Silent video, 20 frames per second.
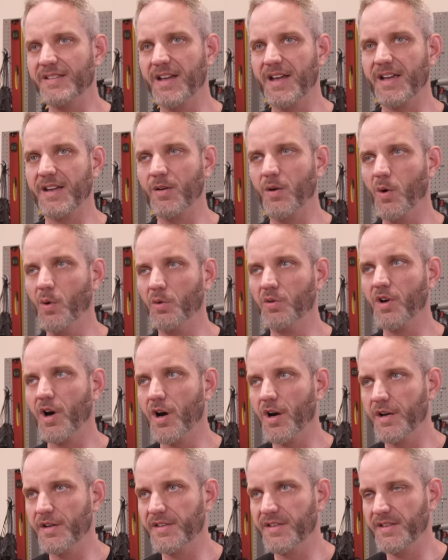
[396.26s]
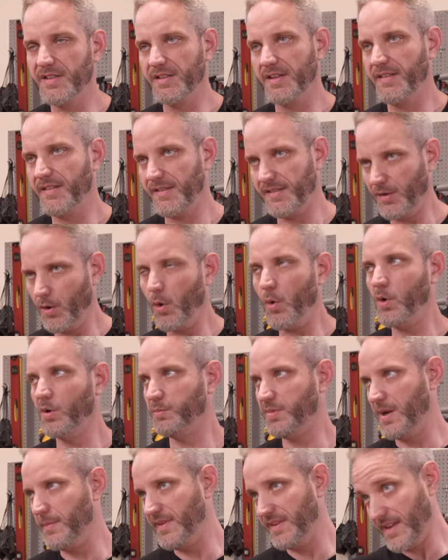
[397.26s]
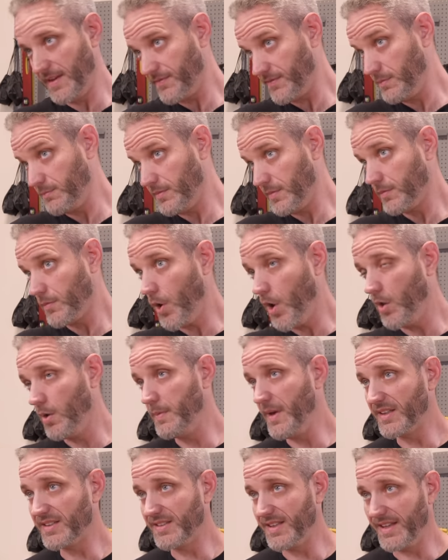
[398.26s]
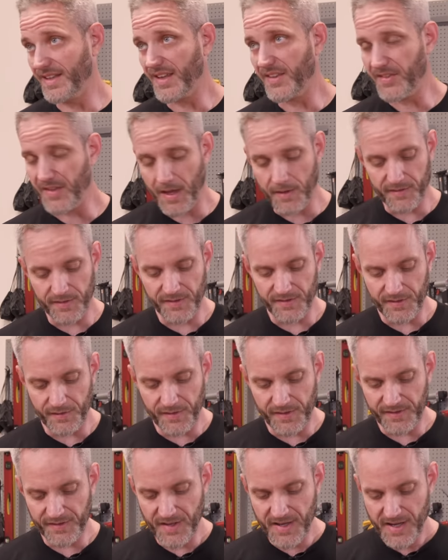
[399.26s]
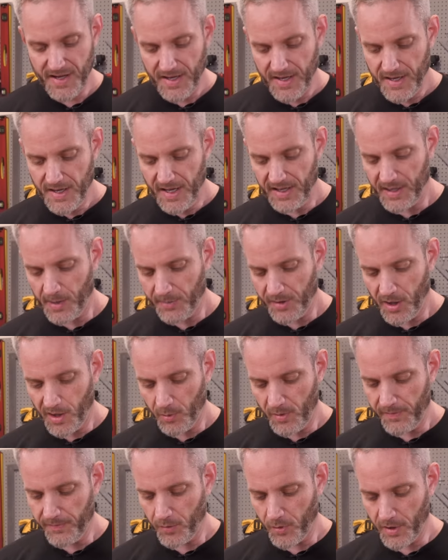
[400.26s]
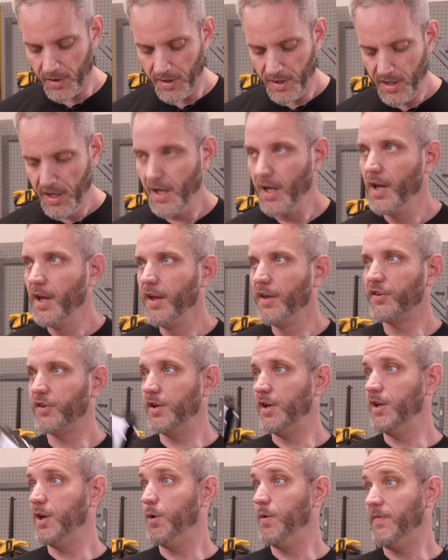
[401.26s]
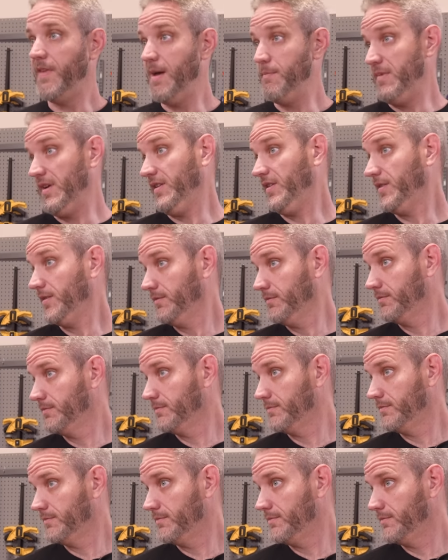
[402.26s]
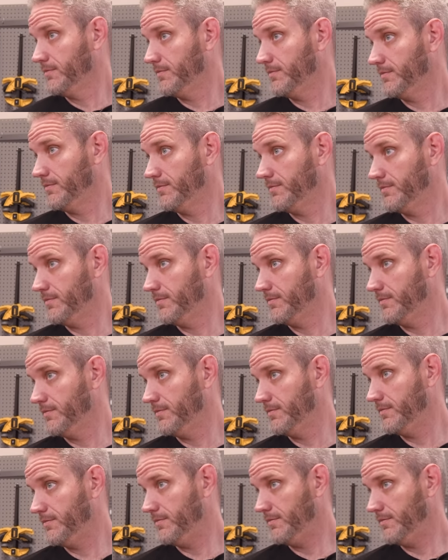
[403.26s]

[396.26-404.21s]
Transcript: like old cards, and this isn't old, but I mean like from all the way back to like a thousand series and coming all the way forward. So you know what that means. All right, so I was gonna put